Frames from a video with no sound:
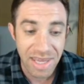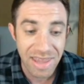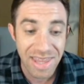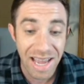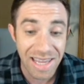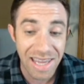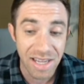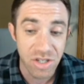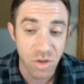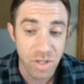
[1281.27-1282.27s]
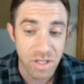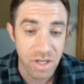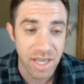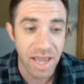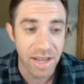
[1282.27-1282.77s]
thing I can't do is
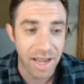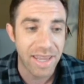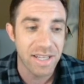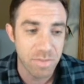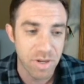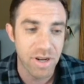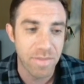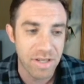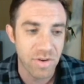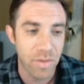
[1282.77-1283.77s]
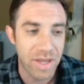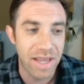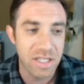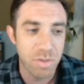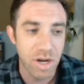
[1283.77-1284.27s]
look at it. I can't split it up. That's right. We
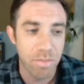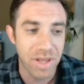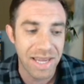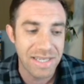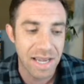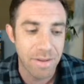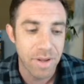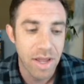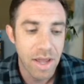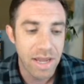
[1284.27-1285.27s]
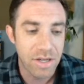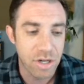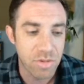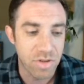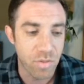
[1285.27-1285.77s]
can't split up play type in
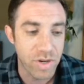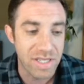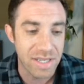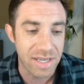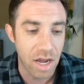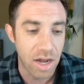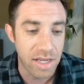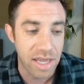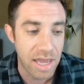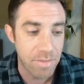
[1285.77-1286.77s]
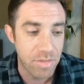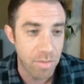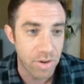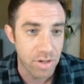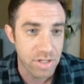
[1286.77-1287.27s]
terms of the recent game
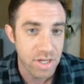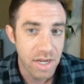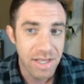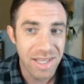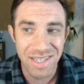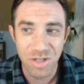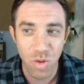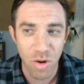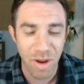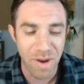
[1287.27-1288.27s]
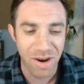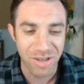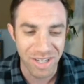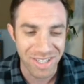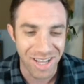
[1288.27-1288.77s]
numbers. This is where my model
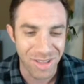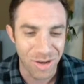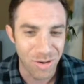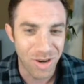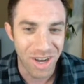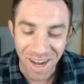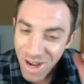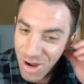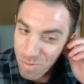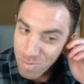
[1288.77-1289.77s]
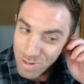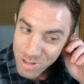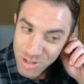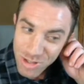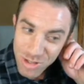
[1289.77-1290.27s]
does that, though.
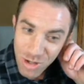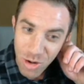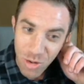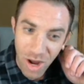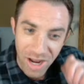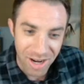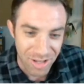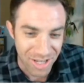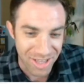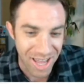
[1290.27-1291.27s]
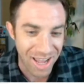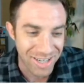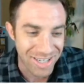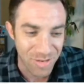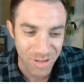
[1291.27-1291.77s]
So I got to look at
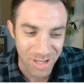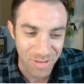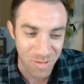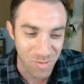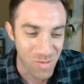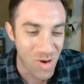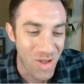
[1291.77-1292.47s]
that differently from